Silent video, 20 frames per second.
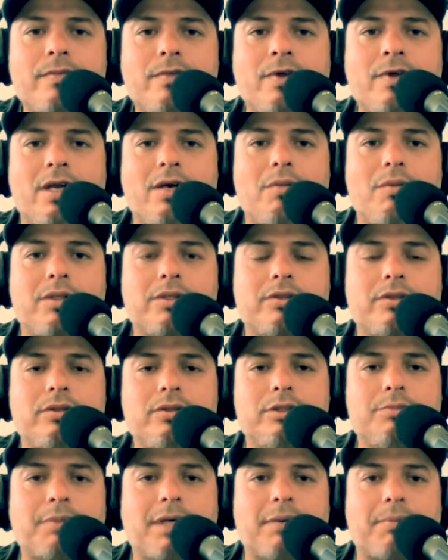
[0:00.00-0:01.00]
I didn't want to
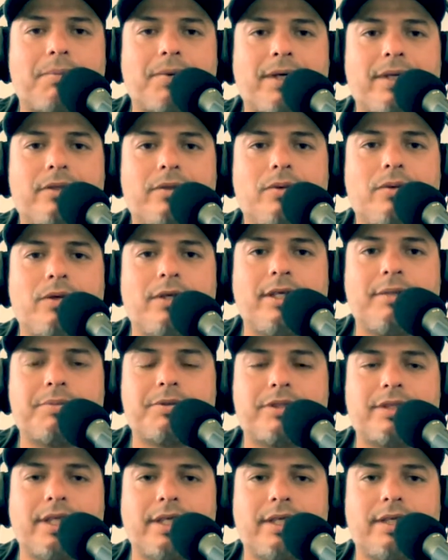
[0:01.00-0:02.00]
lose my breath going
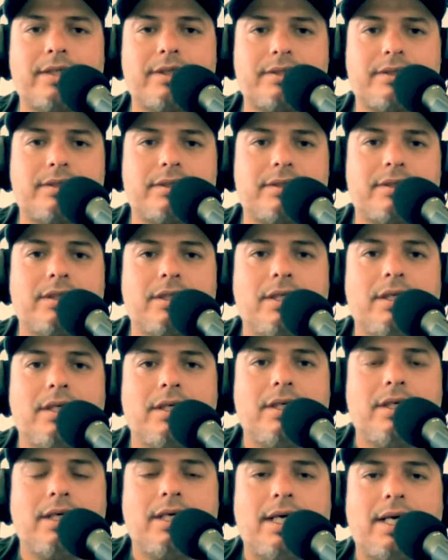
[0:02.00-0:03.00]
upstairs.
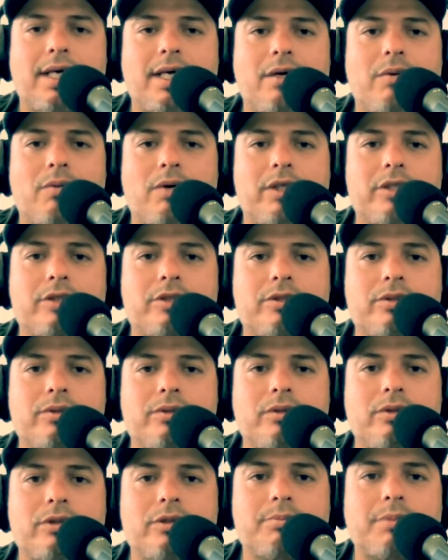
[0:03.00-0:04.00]
I didn't want
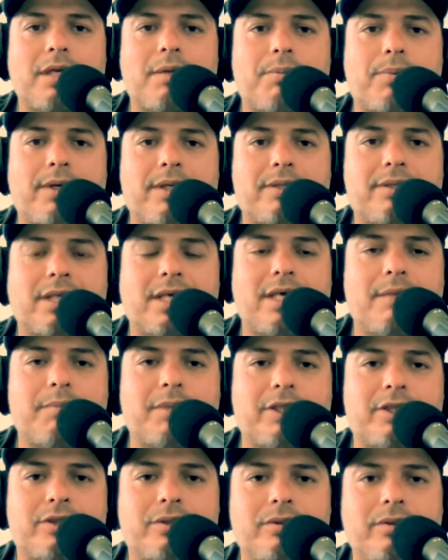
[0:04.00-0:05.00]
to lose my breath tying
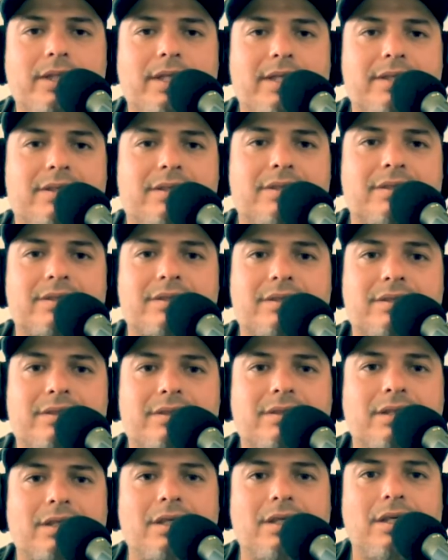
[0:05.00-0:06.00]
my
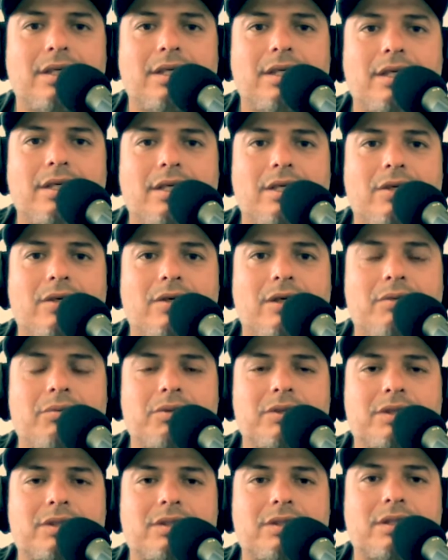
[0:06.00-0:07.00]
shoelaces. You know, it
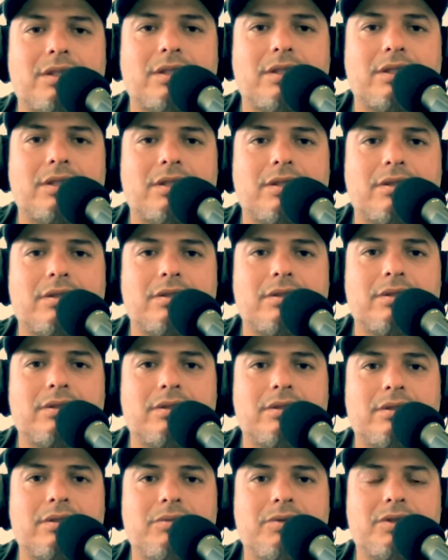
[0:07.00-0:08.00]
was, uh,
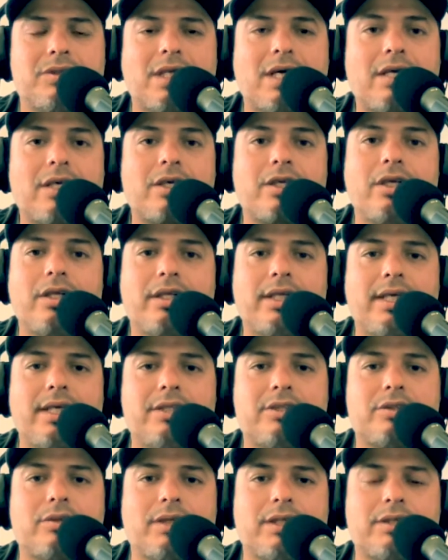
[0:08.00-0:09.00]
it was not a good thing.
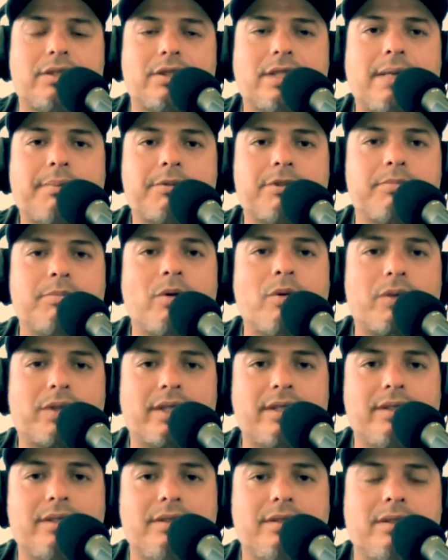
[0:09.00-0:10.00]
So I stopped
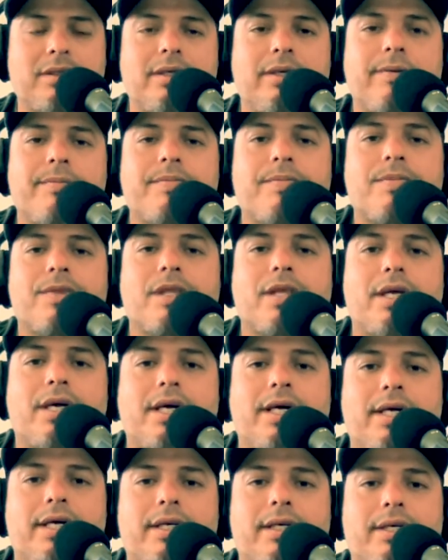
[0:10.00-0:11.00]
smoking.
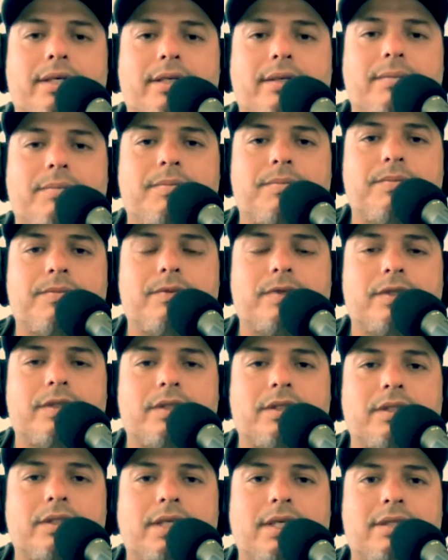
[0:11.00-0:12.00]
I, um,
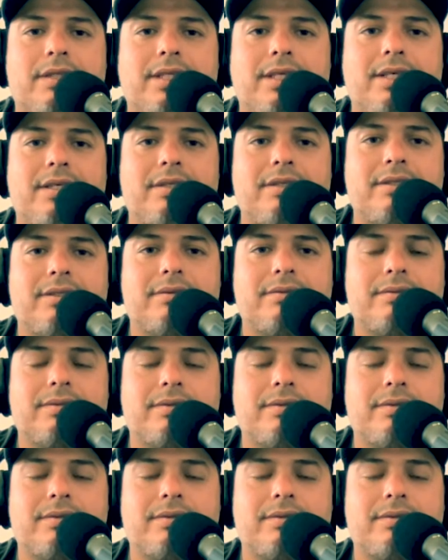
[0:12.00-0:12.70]
I didn't,